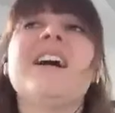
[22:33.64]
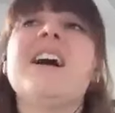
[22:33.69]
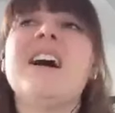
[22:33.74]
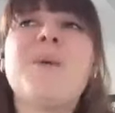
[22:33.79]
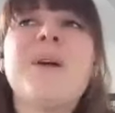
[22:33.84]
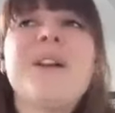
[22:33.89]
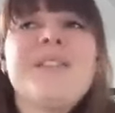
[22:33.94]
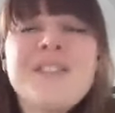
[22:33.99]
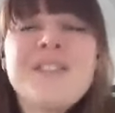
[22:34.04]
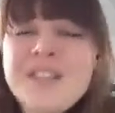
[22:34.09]

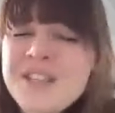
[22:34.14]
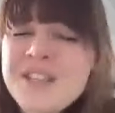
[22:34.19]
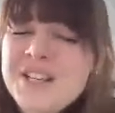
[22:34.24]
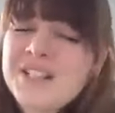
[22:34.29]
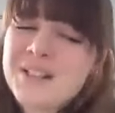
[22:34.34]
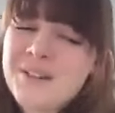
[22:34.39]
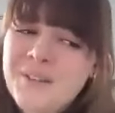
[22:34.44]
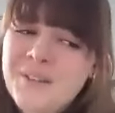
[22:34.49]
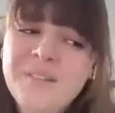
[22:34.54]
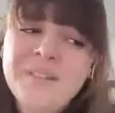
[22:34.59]
one of the things
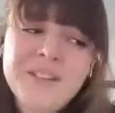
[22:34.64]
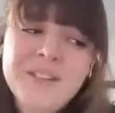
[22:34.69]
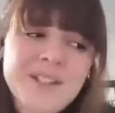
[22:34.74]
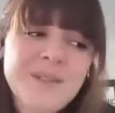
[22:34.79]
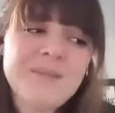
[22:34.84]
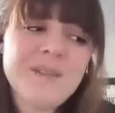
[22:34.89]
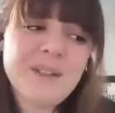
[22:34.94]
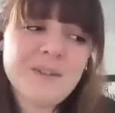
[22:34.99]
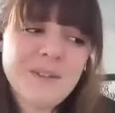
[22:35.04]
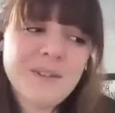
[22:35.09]
that Run for
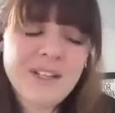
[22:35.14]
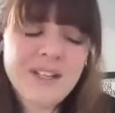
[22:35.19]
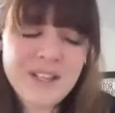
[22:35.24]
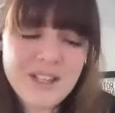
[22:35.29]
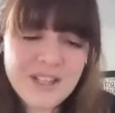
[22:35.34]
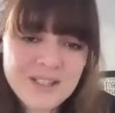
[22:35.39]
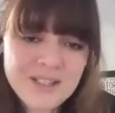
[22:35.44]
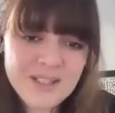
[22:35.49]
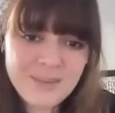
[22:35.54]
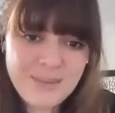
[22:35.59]
Something really
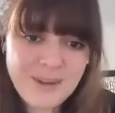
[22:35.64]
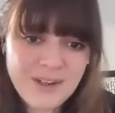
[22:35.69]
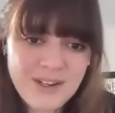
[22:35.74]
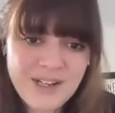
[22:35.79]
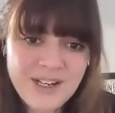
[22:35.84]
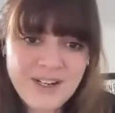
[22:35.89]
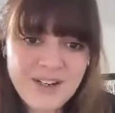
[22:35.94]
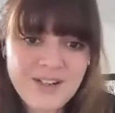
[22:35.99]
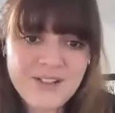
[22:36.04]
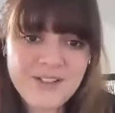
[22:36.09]
thinks about
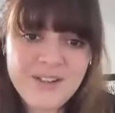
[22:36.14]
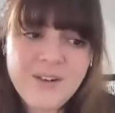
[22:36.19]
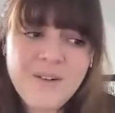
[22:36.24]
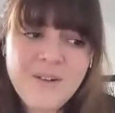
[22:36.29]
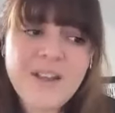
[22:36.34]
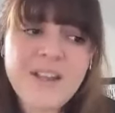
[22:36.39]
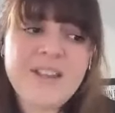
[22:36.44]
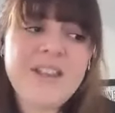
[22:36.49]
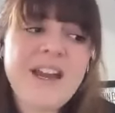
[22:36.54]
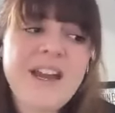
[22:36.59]
here is
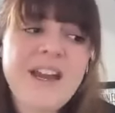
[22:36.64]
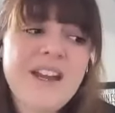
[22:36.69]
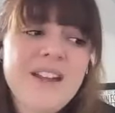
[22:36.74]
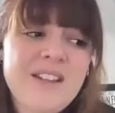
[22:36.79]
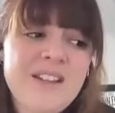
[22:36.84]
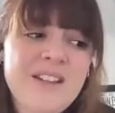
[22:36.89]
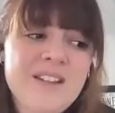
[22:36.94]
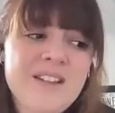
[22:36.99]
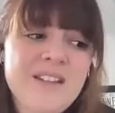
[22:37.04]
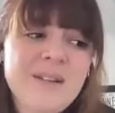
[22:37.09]
knowing that
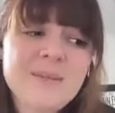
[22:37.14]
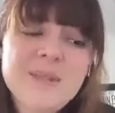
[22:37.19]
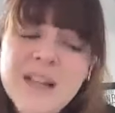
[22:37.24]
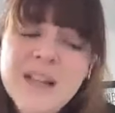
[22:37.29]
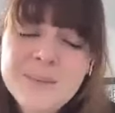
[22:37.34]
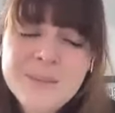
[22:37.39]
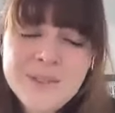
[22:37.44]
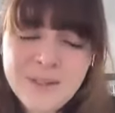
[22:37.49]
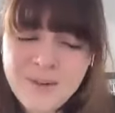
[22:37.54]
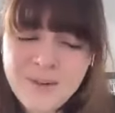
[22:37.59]

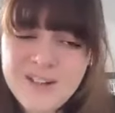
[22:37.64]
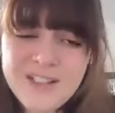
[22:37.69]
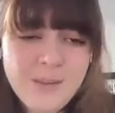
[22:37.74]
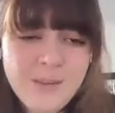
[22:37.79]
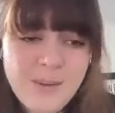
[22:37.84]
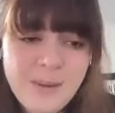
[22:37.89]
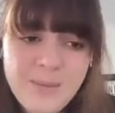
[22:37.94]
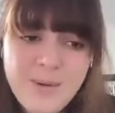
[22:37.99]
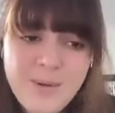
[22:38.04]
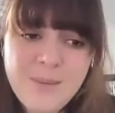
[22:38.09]
sometimes the crazy
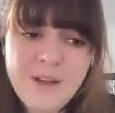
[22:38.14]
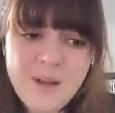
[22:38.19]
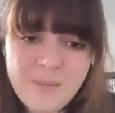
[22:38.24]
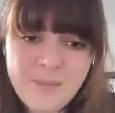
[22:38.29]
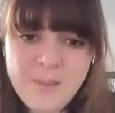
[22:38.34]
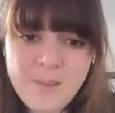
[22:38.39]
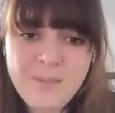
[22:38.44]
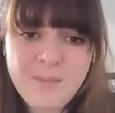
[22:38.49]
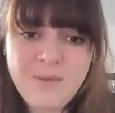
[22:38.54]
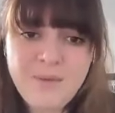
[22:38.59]
people pop
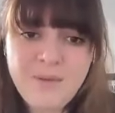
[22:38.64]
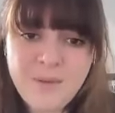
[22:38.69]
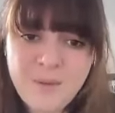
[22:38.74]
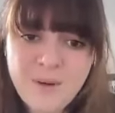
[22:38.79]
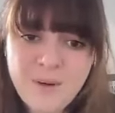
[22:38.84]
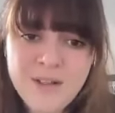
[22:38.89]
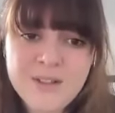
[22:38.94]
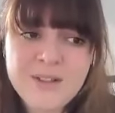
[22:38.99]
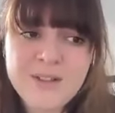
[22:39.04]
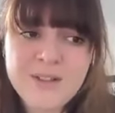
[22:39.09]
up
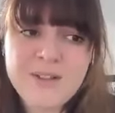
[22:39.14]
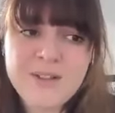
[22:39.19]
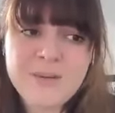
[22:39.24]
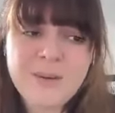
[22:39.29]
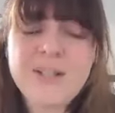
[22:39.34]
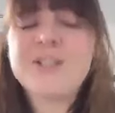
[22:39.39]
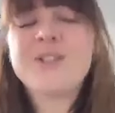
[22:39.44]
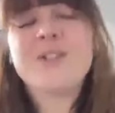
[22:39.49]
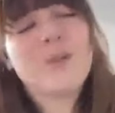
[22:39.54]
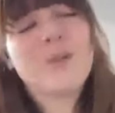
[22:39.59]

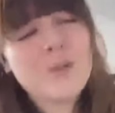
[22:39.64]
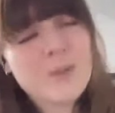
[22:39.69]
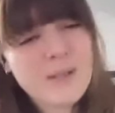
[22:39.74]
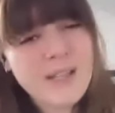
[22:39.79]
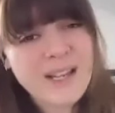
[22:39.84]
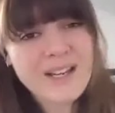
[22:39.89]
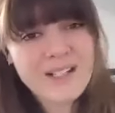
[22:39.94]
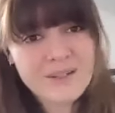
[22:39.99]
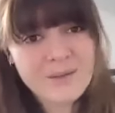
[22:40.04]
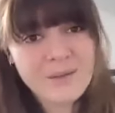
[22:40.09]
when it's too
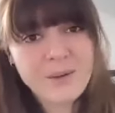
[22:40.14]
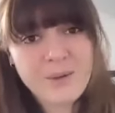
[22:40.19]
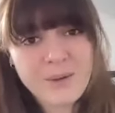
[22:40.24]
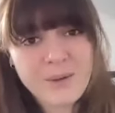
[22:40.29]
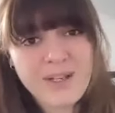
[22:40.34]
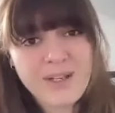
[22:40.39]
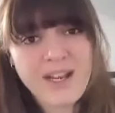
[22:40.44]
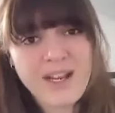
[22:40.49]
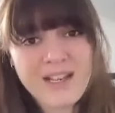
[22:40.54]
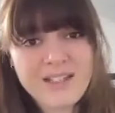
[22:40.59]
late to
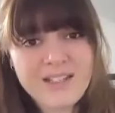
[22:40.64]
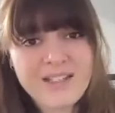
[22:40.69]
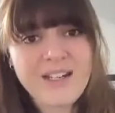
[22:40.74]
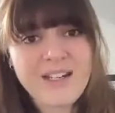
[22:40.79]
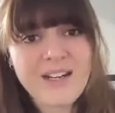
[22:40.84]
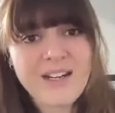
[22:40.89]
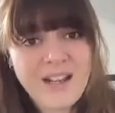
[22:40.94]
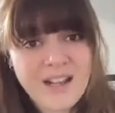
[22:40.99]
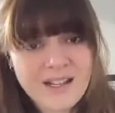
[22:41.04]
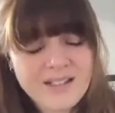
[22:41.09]
recruit a
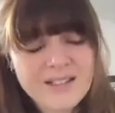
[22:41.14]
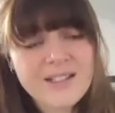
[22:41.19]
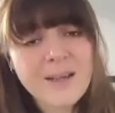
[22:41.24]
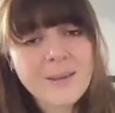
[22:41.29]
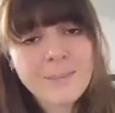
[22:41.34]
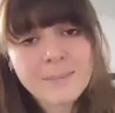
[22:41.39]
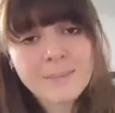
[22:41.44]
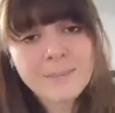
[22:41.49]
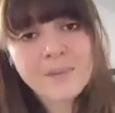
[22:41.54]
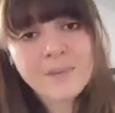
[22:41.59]
candidate against
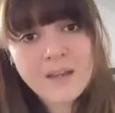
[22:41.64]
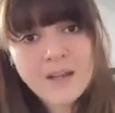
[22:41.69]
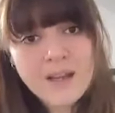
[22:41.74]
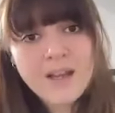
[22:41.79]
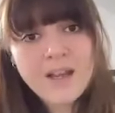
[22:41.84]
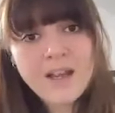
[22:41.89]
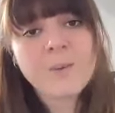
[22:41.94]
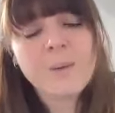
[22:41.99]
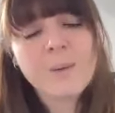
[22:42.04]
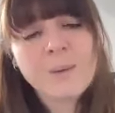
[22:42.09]
them.
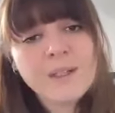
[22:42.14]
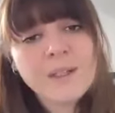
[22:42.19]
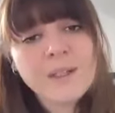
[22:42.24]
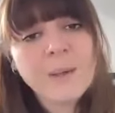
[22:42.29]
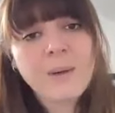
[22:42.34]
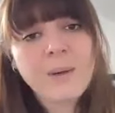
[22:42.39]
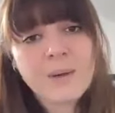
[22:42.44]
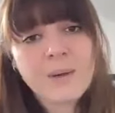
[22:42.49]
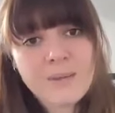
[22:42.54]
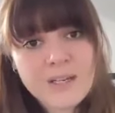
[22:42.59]
So we really
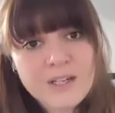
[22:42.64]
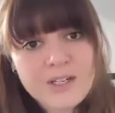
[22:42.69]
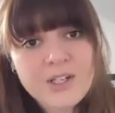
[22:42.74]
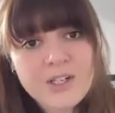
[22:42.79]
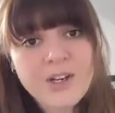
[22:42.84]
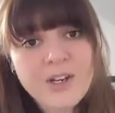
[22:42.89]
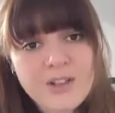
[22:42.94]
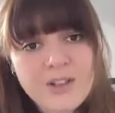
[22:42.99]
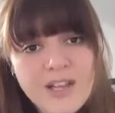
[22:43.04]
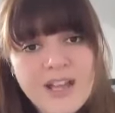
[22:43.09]
want to make
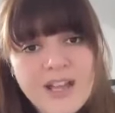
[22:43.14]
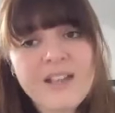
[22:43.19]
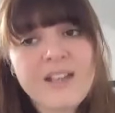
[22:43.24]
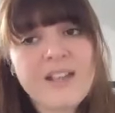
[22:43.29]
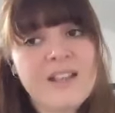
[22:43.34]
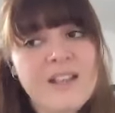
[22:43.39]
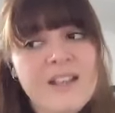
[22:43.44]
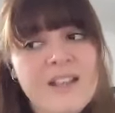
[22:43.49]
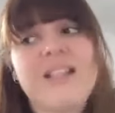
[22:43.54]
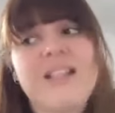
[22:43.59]
sure that
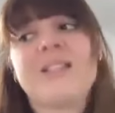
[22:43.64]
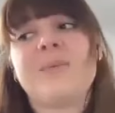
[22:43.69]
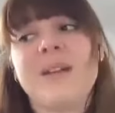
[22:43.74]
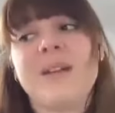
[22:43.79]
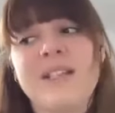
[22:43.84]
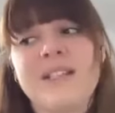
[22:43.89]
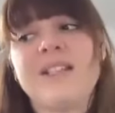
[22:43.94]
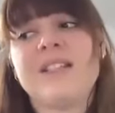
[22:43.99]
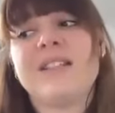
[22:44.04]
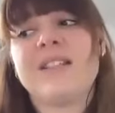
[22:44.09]
in these
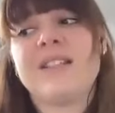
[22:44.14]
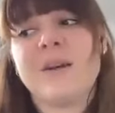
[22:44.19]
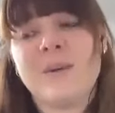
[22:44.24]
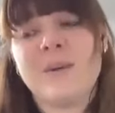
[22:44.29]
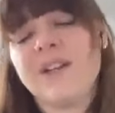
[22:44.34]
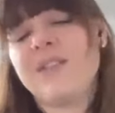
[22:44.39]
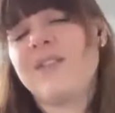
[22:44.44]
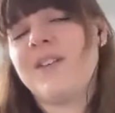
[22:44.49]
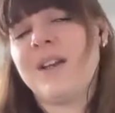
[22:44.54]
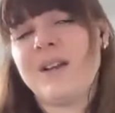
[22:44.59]
races that we're
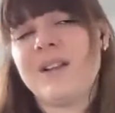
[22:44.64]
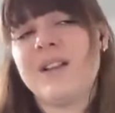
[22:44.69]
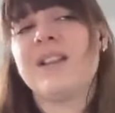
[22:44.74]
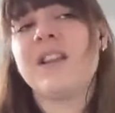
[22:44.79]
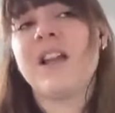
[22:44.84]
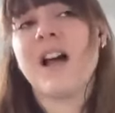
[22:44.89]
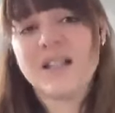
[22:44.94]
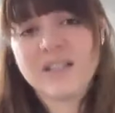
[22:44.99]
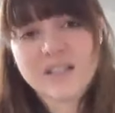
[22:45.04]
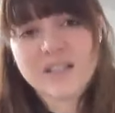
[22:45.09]
giving
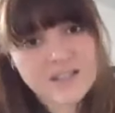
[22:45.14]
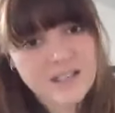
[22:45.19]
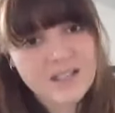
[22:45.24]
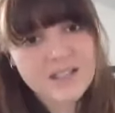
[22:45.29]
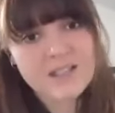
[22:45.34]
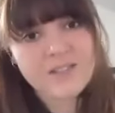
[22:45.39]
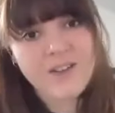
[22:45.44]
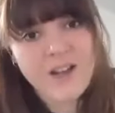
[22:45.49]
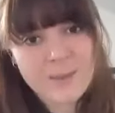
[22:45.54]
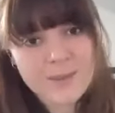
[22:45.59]
lots and
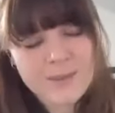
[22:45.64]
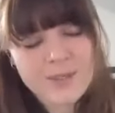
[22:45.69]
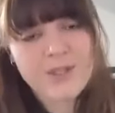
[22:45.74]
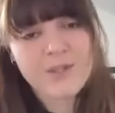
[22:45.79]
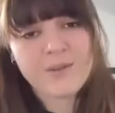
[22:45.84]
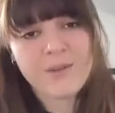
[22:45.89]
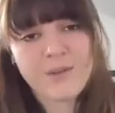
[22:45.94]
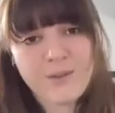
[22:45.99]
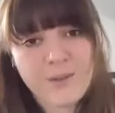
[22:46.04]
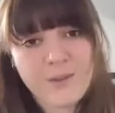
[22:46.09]
lots of options
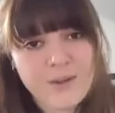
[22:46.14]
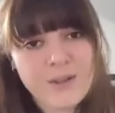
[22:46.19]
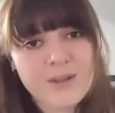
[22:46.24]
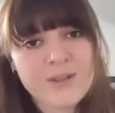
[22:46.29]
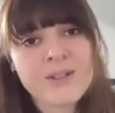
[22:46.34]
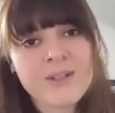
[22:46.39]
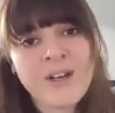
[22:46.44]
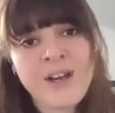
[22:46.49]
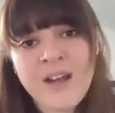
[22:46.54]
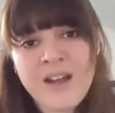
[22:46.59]
for
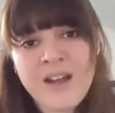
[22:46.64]
voters